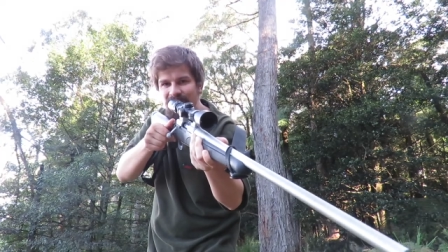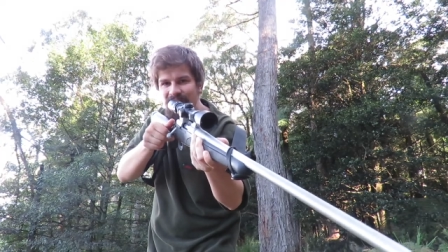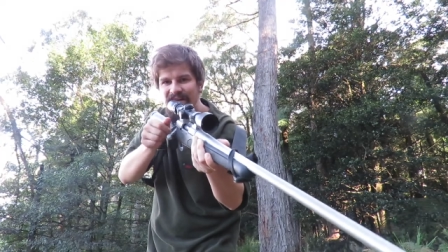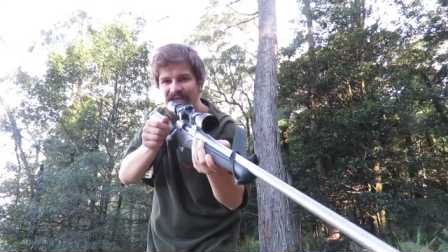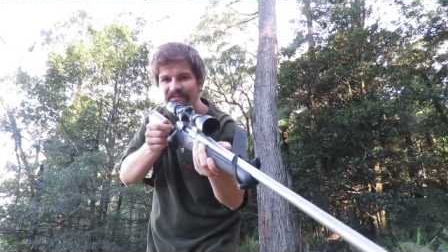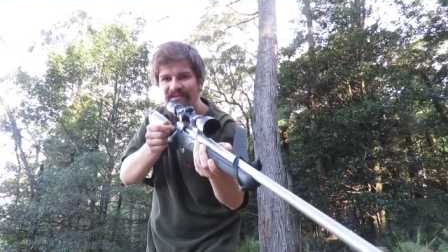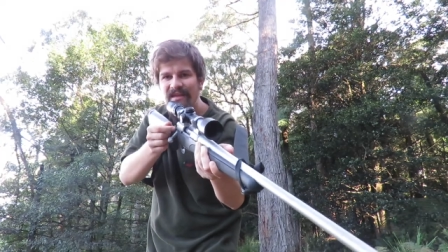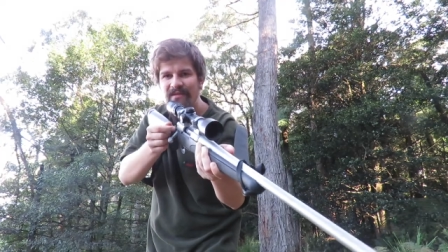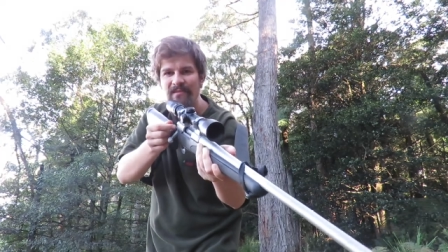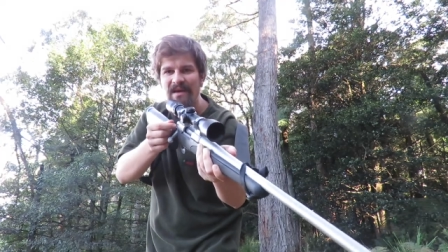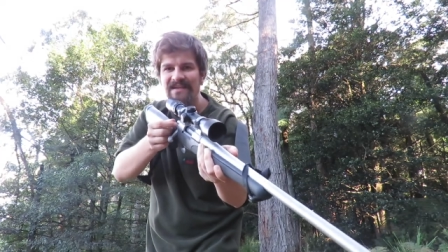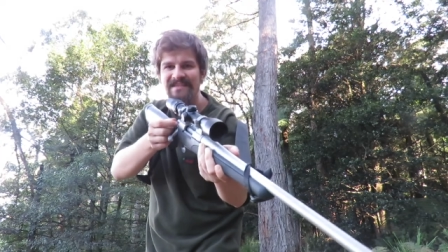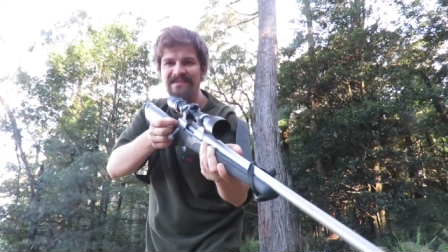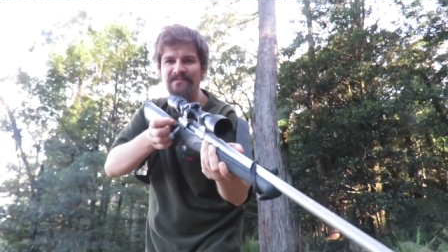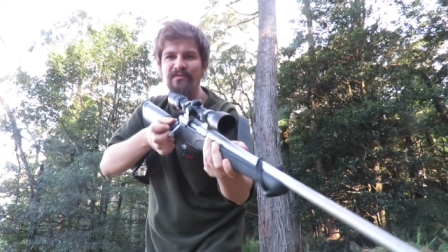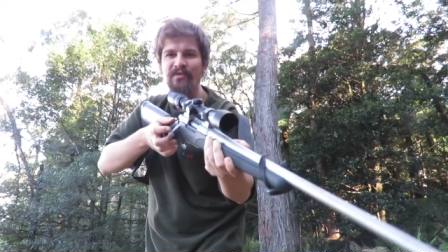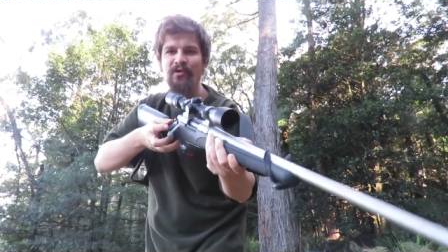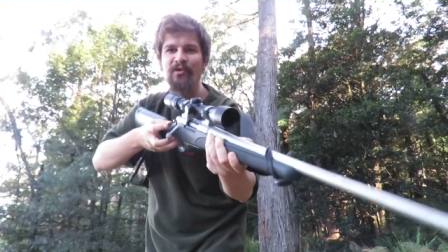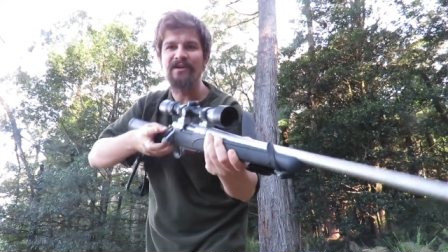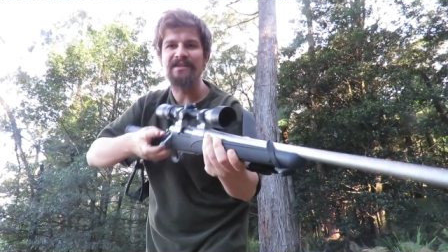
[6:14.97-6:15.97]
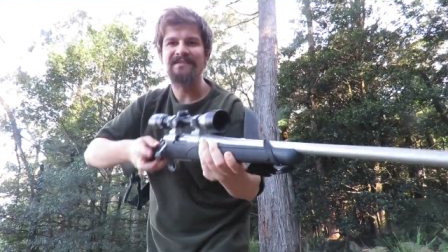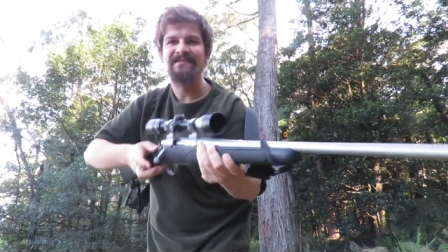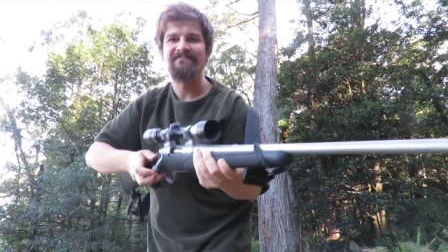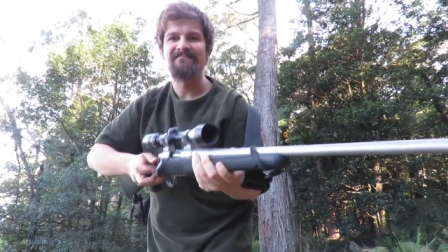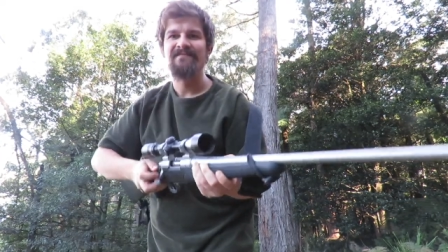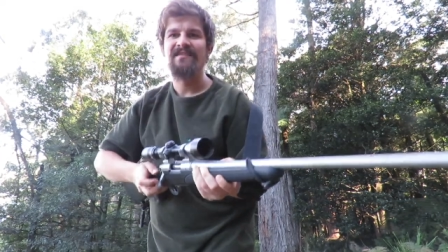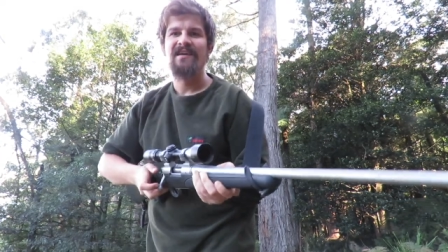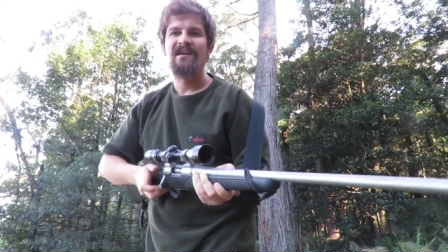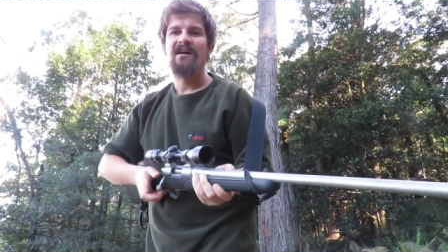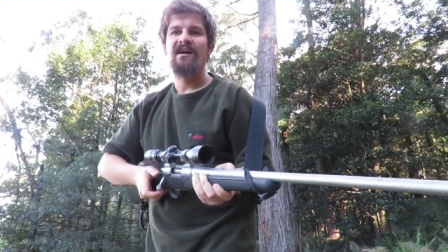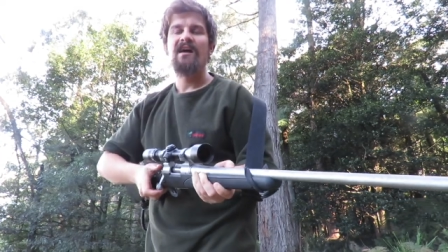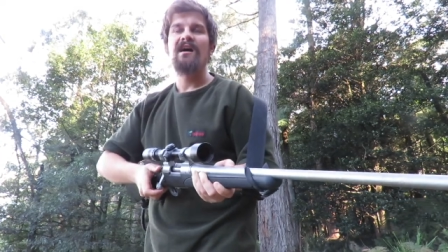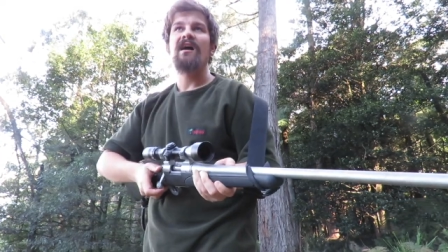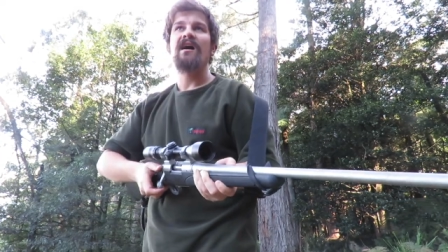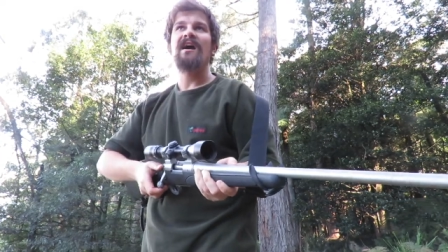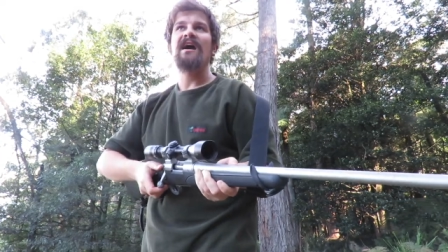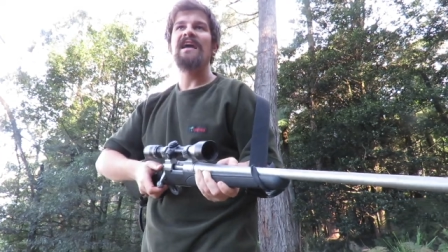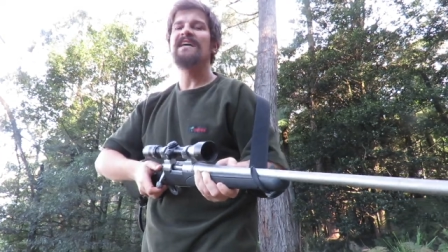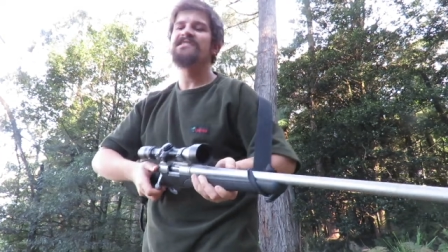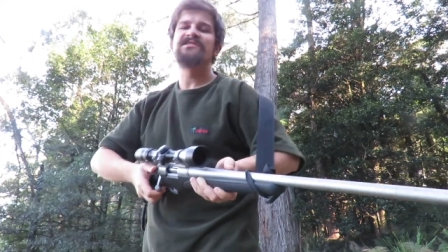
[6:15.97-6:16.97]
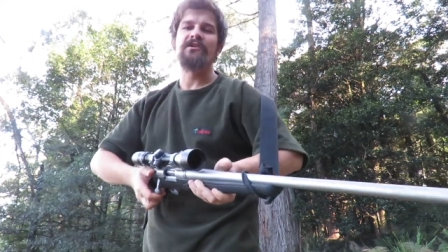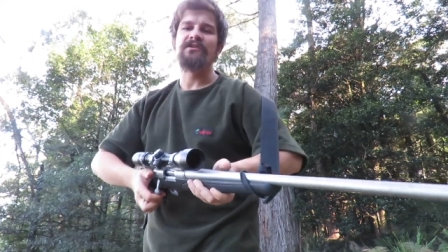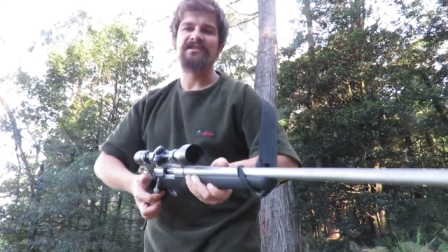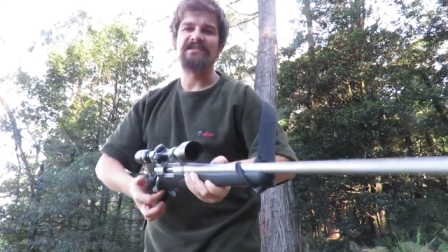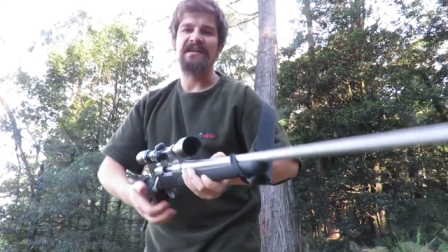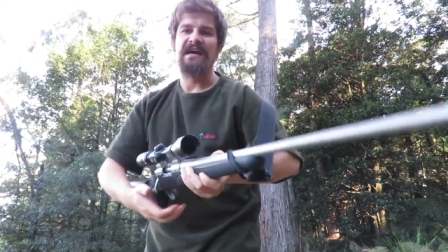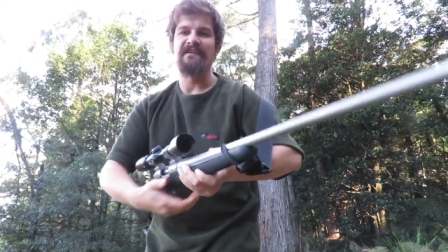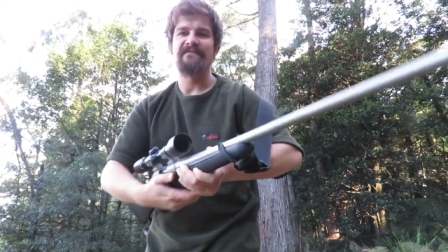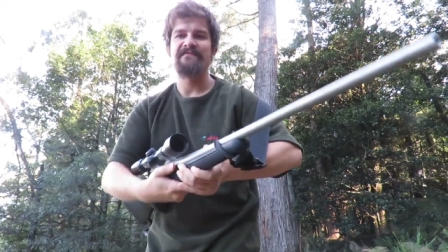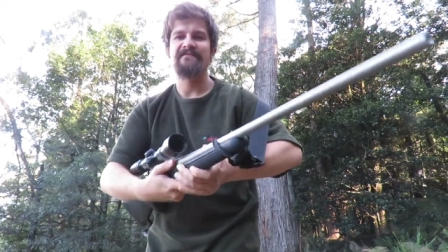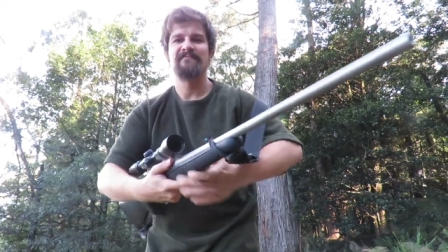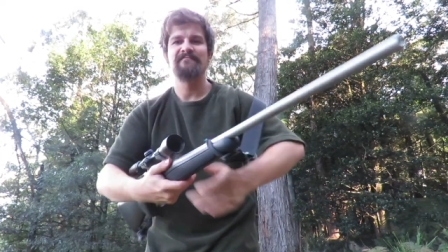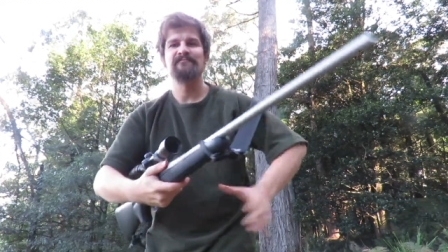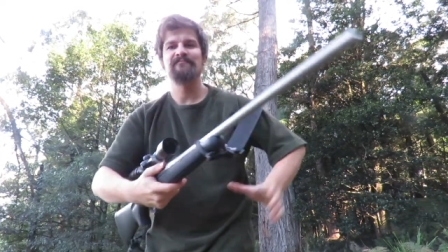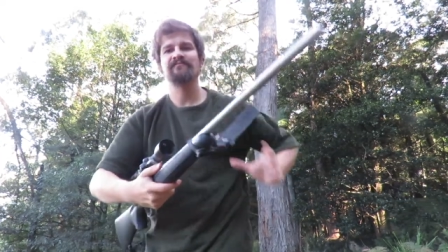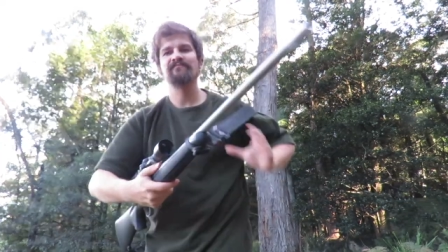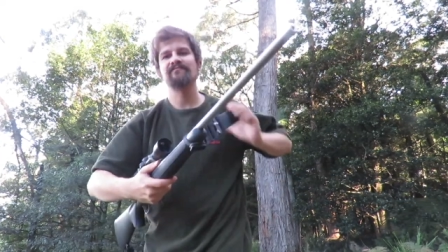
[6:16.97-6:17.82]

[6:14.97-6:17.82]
But even then it makes some noise. It's not safe.